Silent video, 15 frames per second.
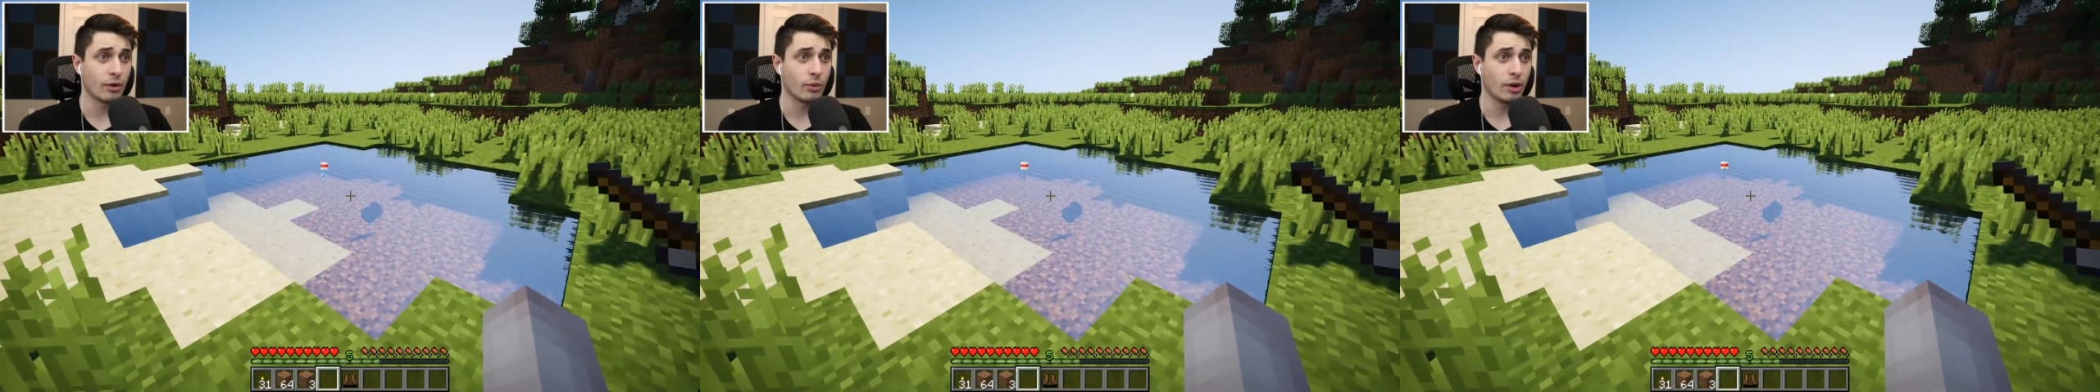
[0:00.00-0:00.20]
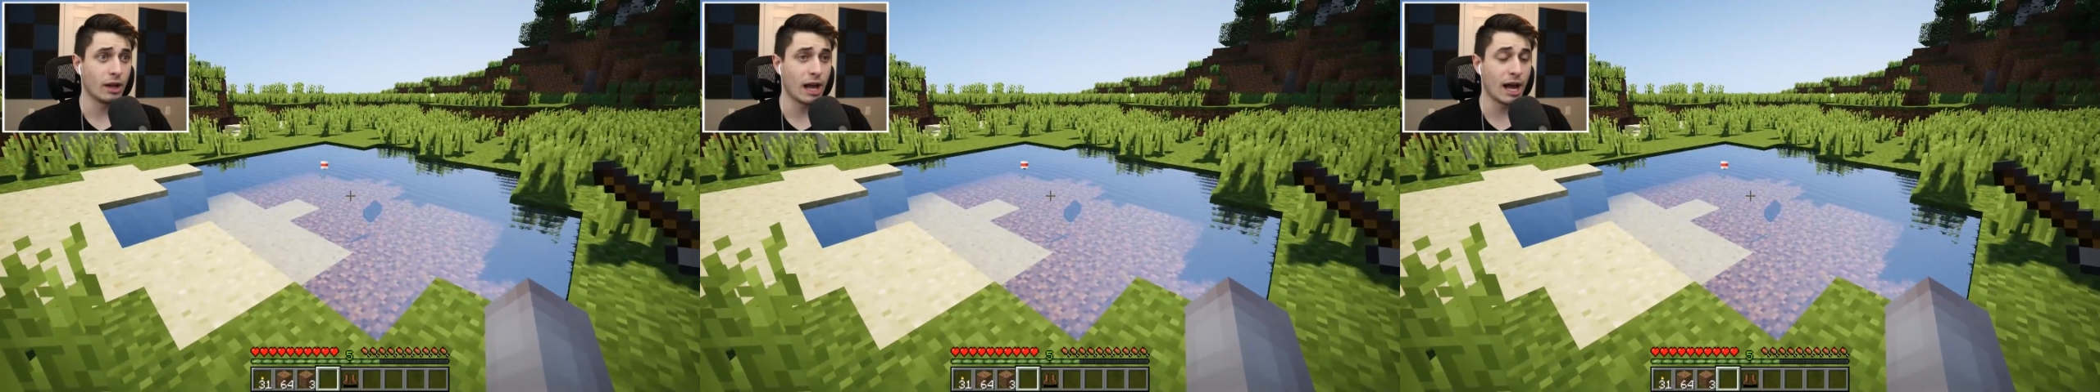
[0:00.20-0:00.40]

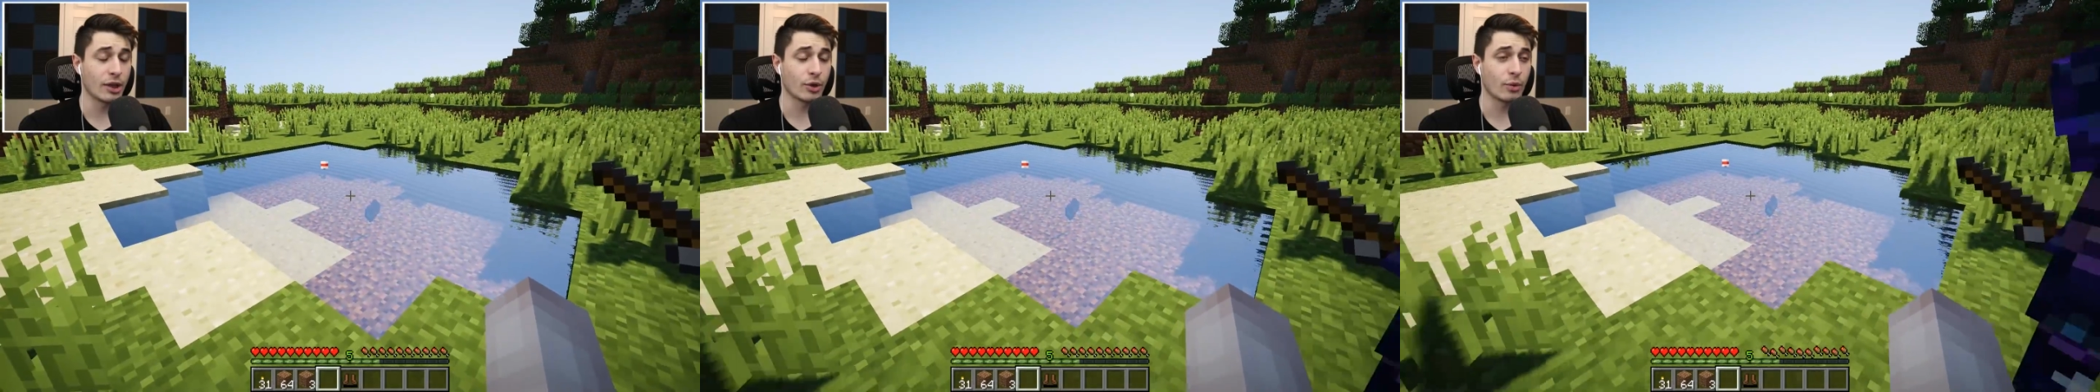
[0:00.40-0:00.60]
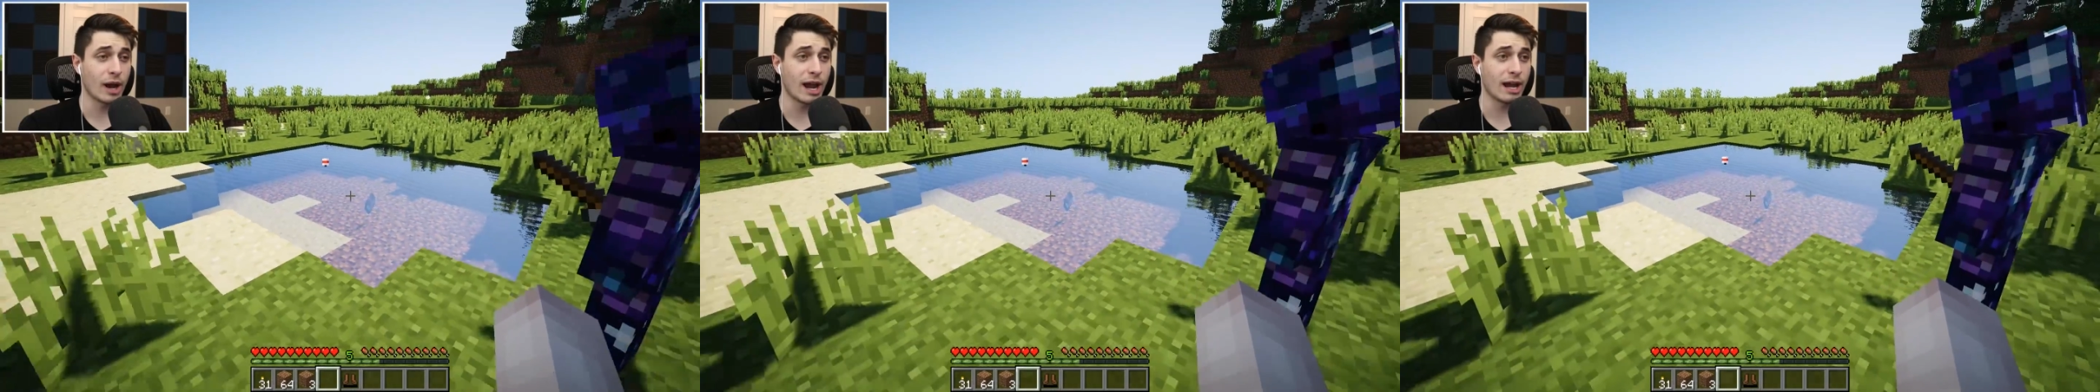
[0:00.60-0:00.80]
Well,
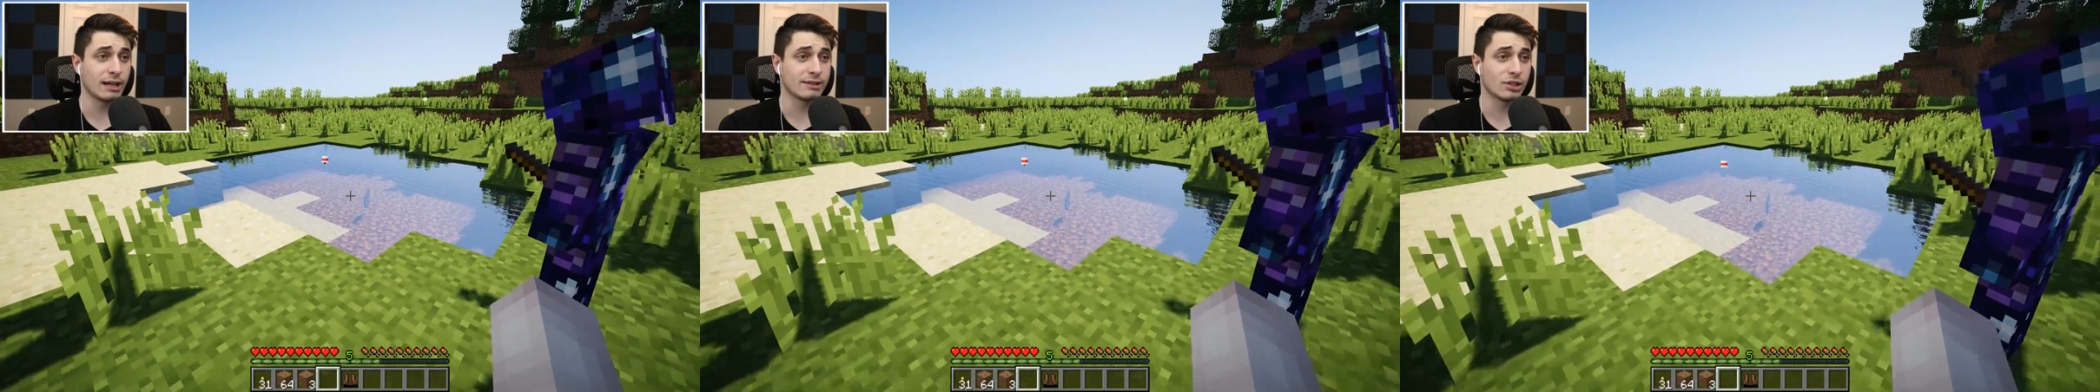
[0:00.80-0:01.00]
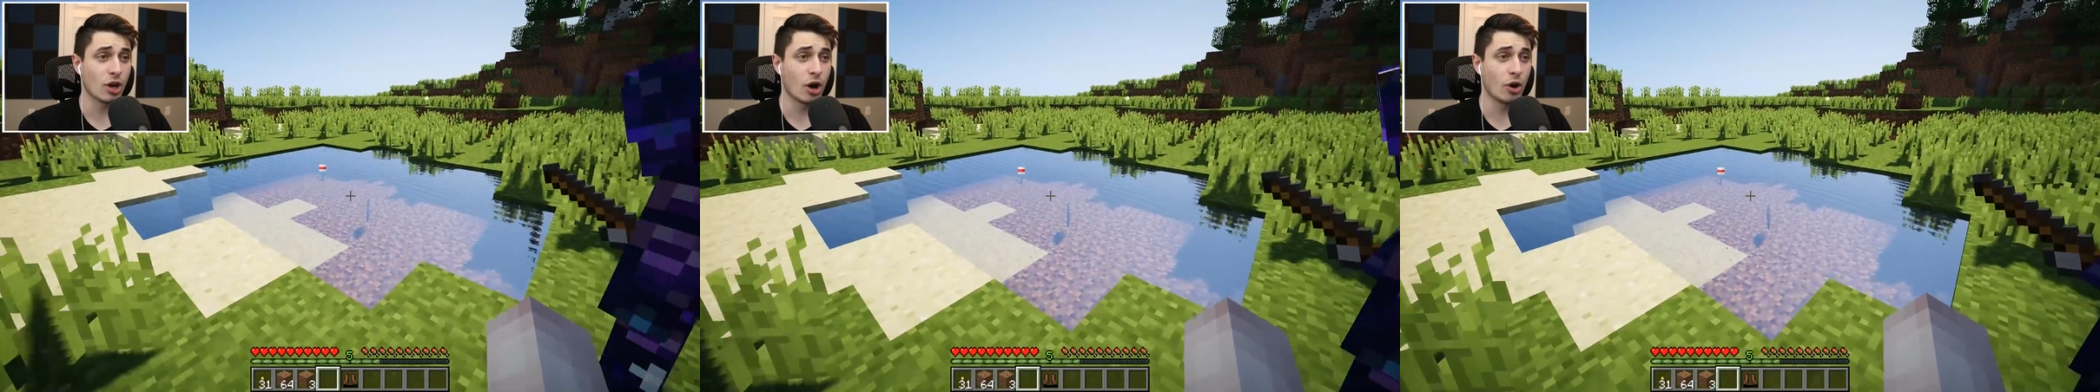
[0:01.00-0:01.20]
either way,
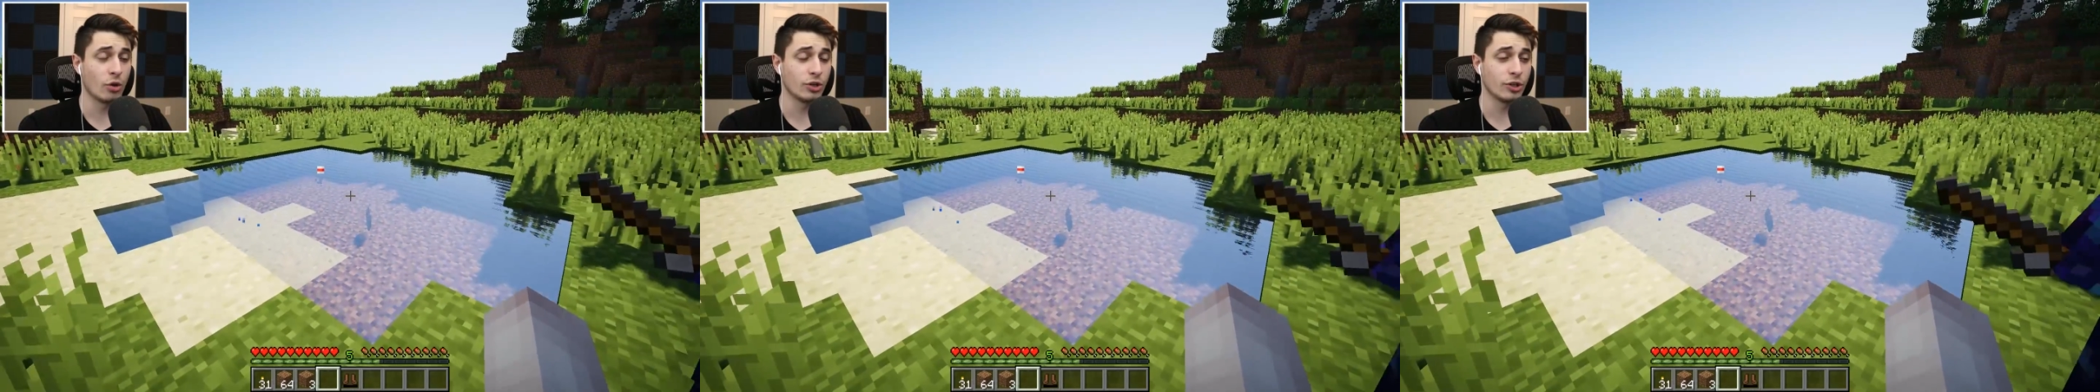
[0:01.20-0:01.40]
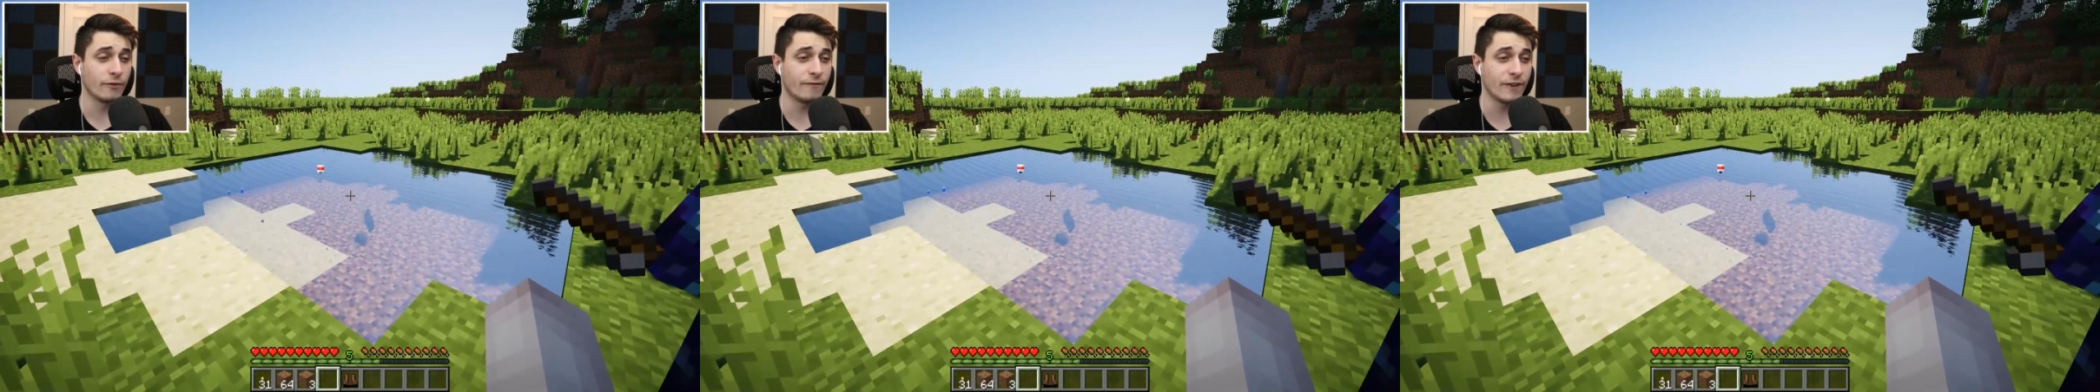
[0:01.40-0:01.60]
so
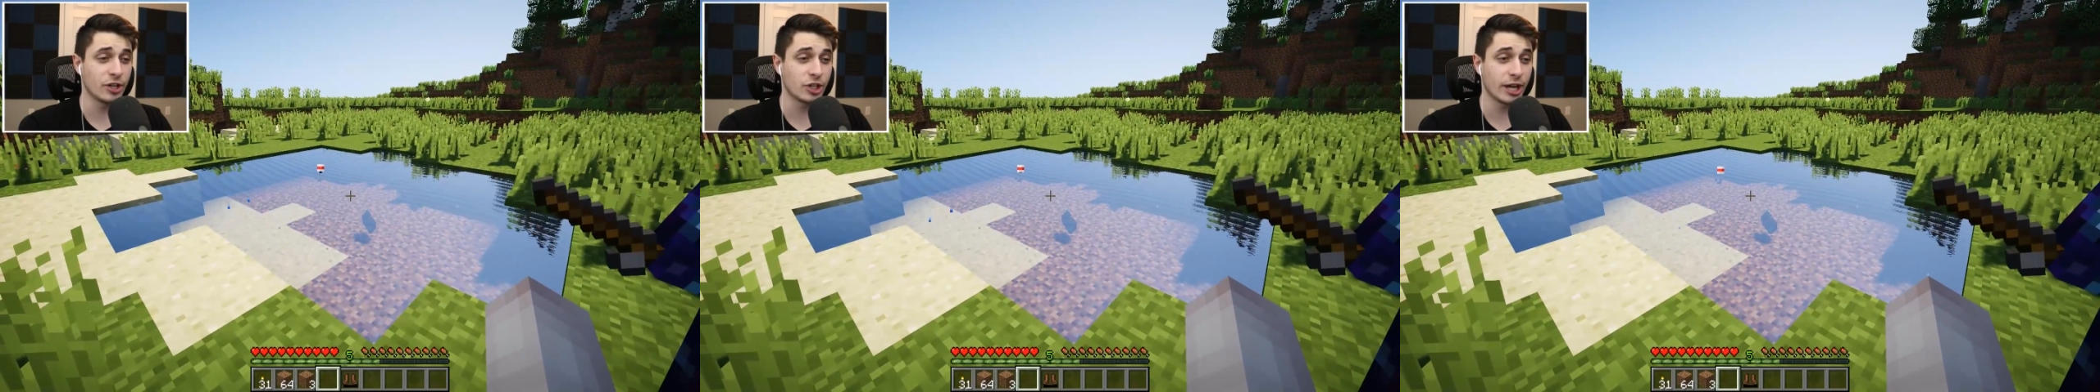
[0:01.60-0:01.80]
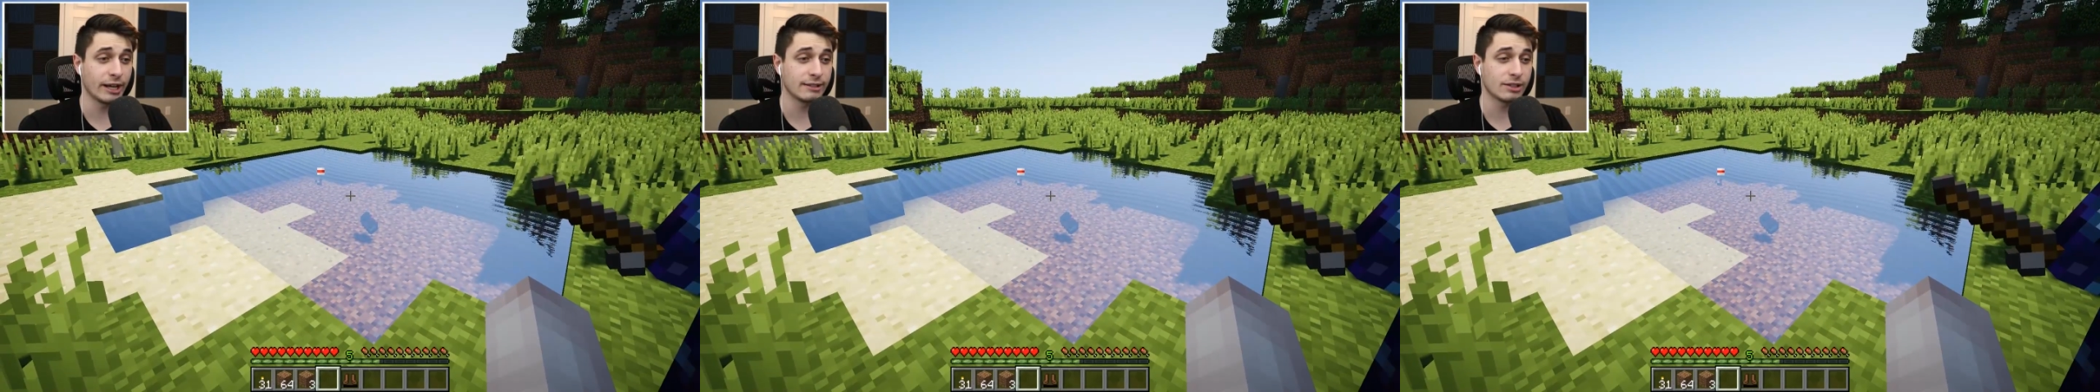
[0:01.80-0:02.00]
your
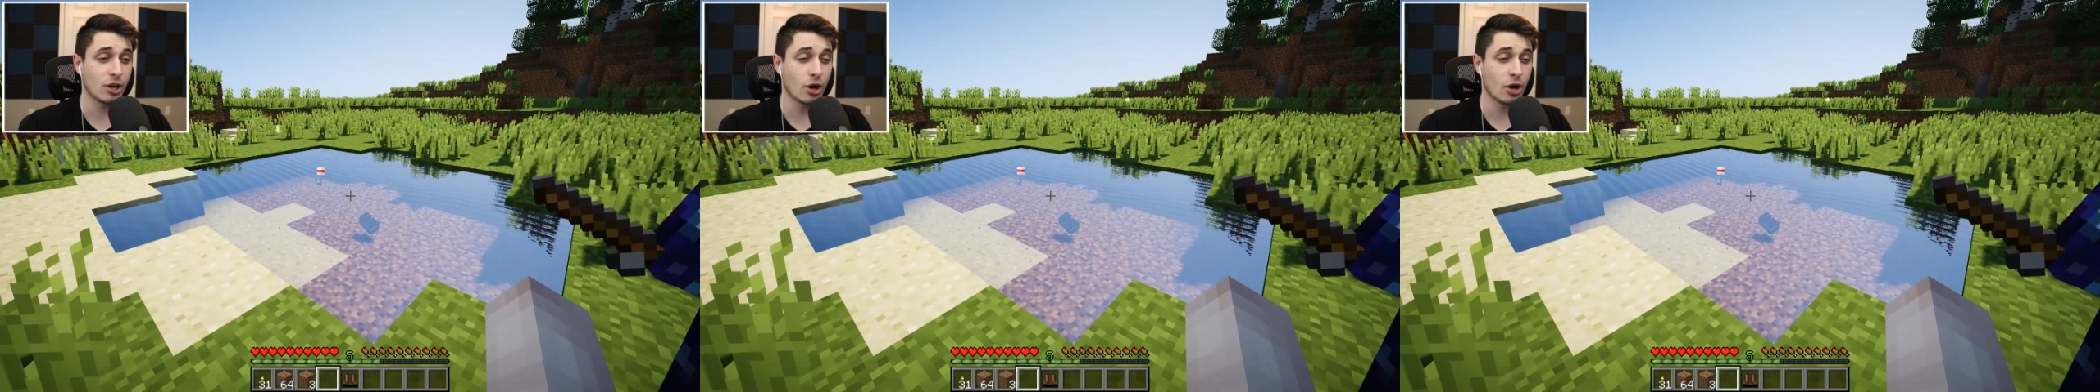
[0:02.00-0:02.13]
fishing's